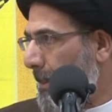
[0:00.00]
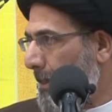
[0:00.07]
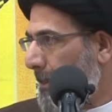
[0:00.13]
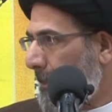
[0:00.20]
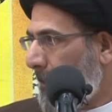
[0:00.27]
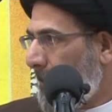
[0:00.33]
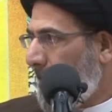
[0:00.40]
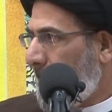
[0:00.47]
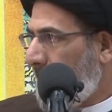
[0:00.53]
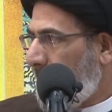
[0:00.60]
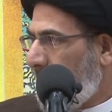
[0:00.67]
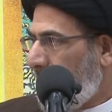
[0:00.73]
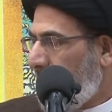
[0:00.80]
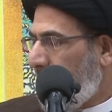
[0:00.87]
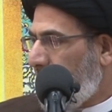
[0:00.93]

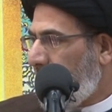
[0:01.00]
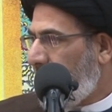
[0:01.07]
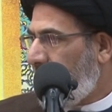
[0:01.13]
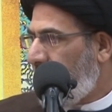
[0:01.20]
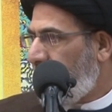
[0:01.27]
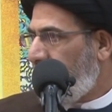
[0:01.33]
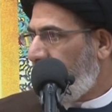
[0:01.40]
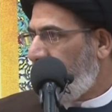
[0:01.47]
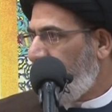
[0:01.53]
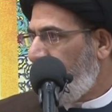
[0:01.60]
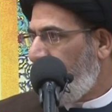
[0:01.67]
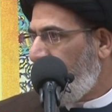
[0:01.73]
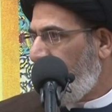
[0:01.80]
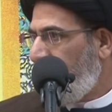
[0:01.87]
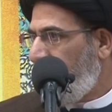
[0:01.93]

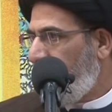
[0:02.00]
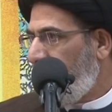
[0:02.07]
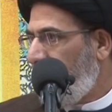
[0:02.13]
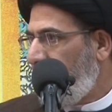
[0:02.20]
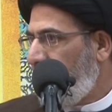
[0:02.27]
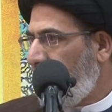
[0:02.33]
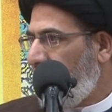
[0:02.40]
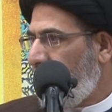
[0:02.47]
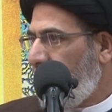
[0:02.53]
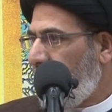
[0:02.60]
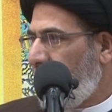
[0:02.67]
No one is speaking in this clip.